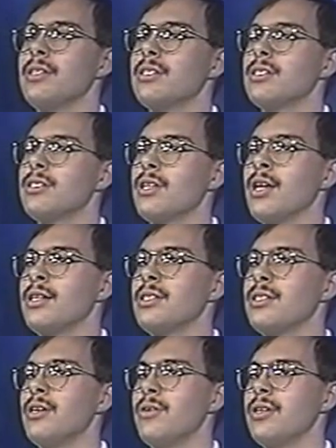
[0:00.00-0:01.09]
this is a
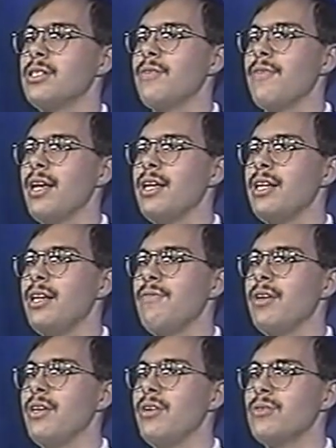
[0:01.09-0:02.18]
series of A&E
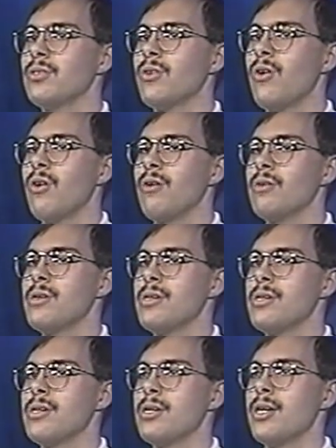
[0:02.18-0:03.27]
videos called
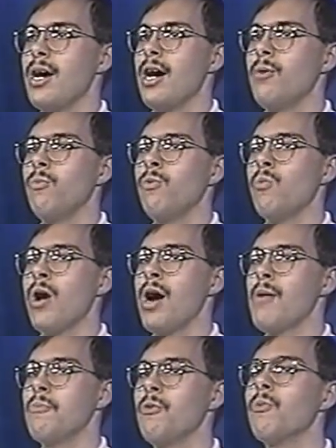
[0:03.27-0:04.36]

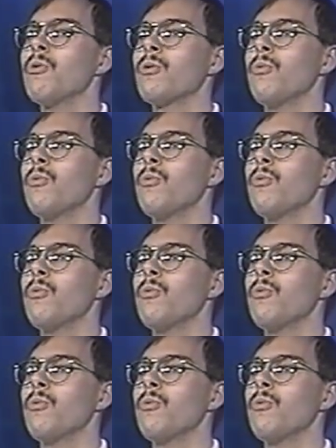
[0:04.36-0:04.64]
World